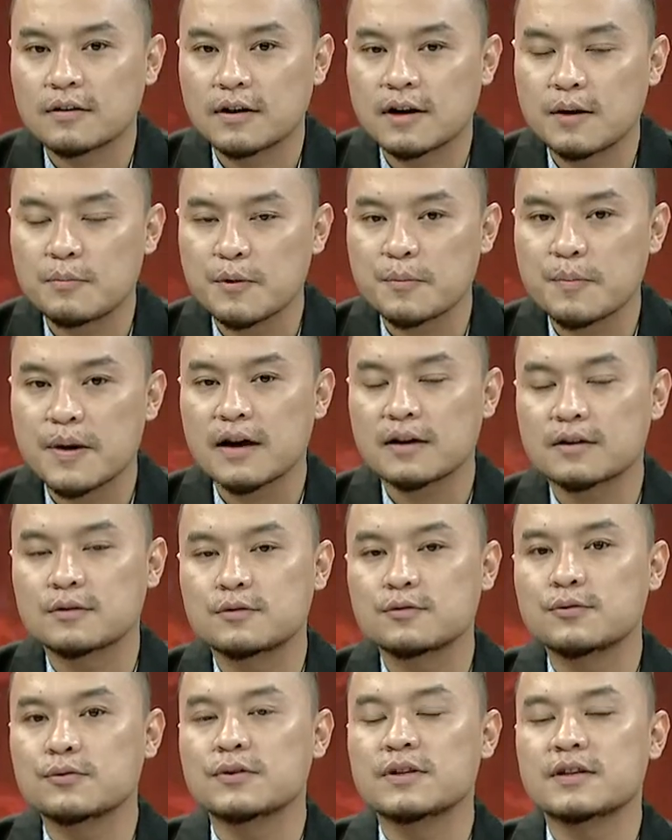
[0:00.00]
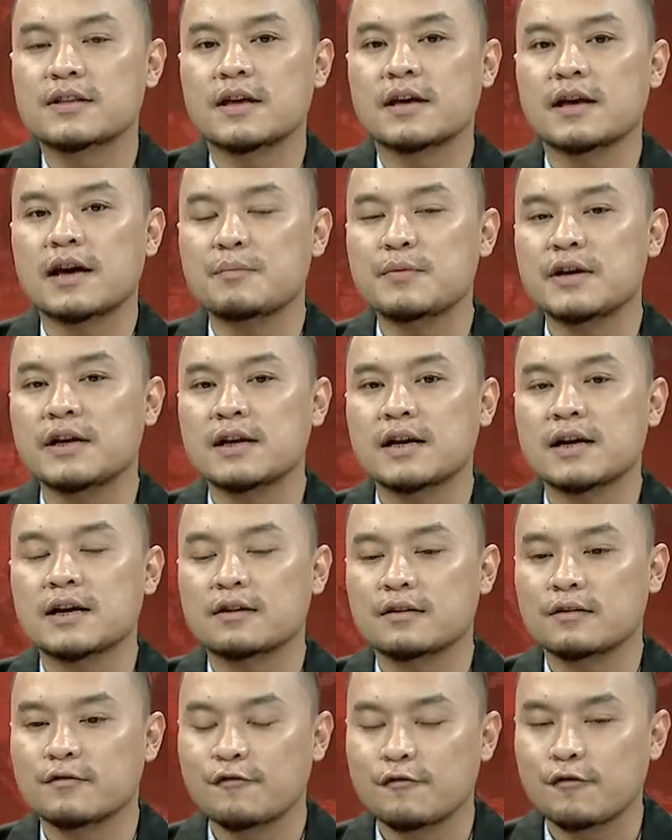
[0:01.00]
Coming back to the thing, I mean, like,
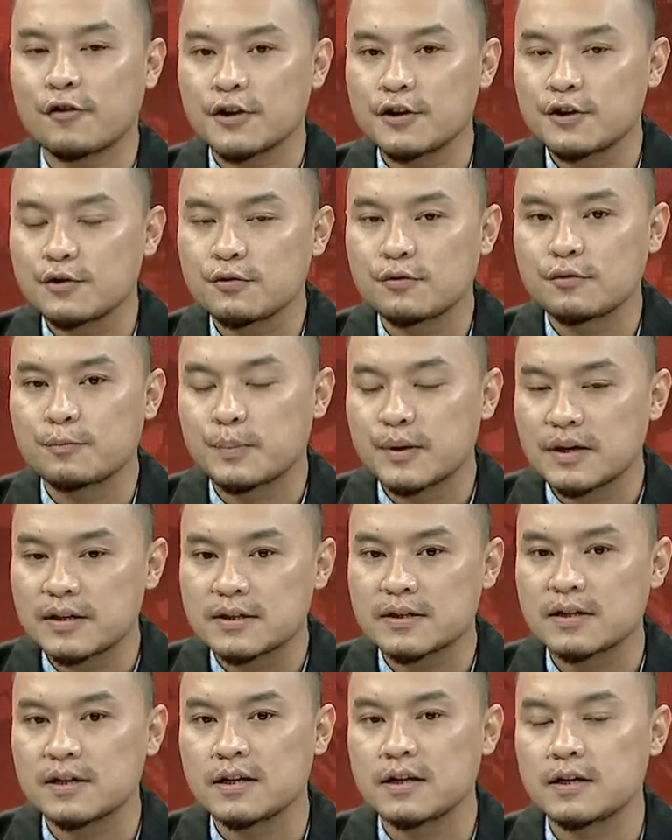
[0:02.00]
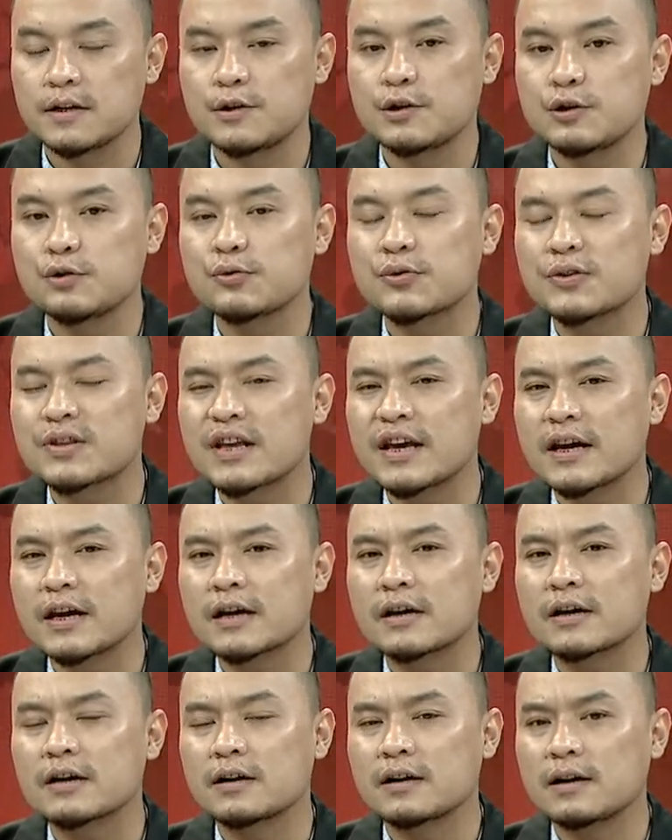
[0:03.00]
for you personally, do you think
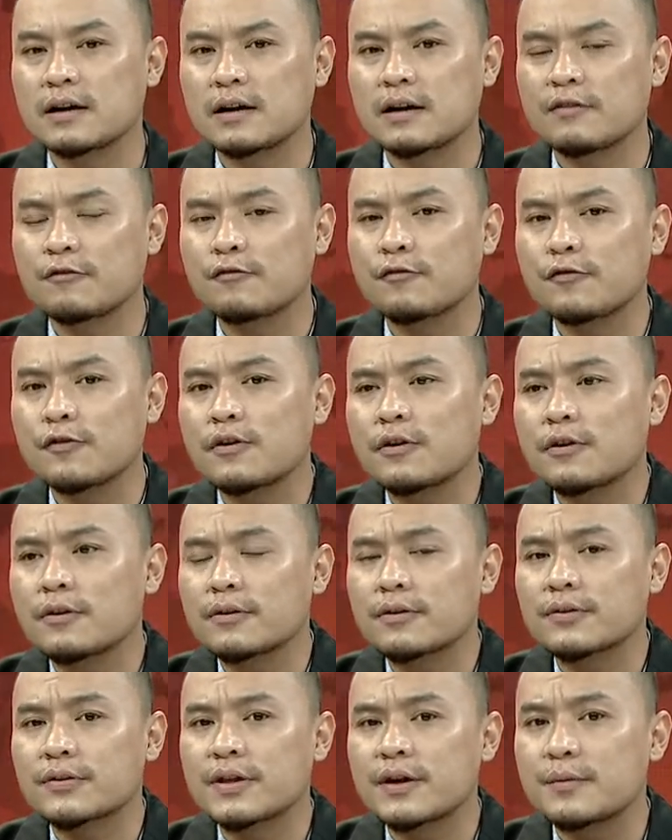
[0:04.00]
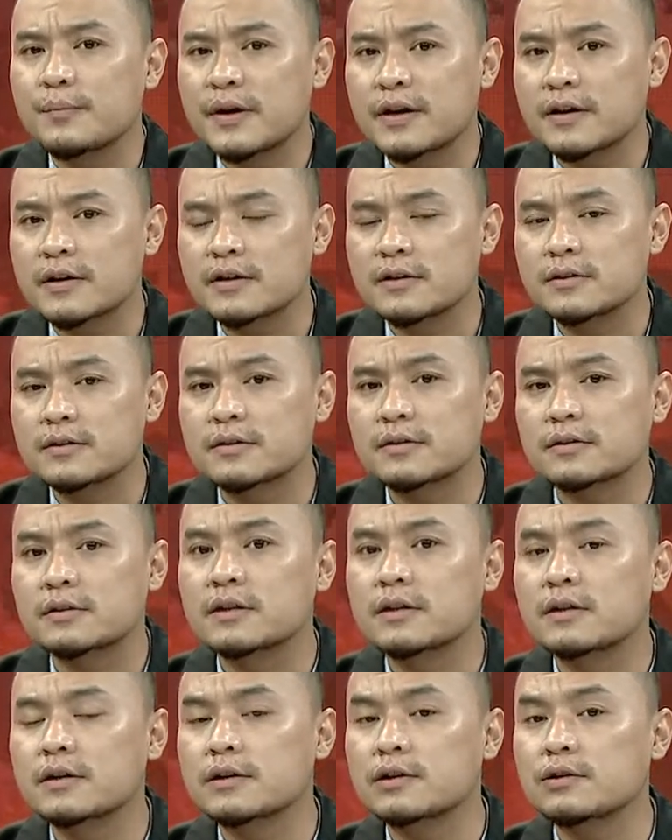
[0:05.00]
for the Americans,
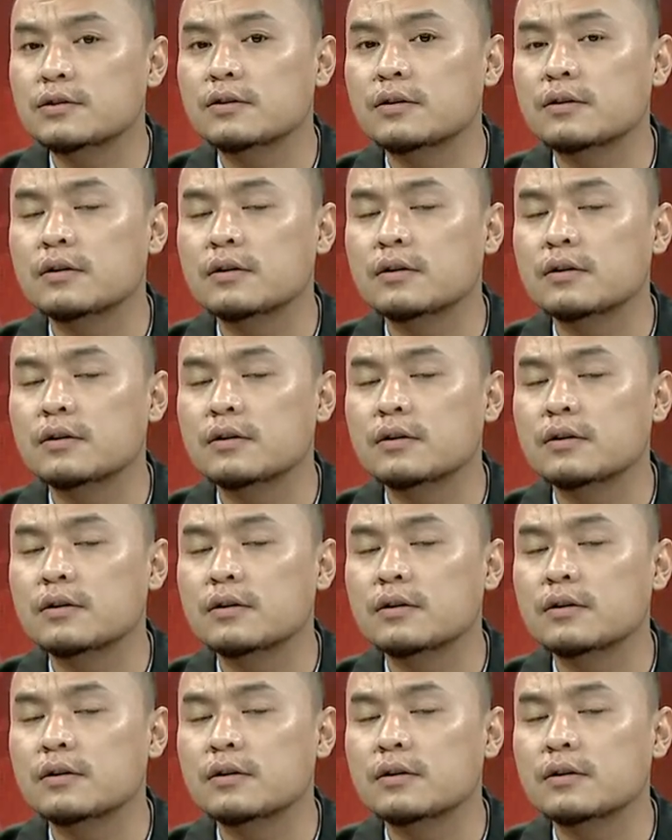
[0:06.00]
the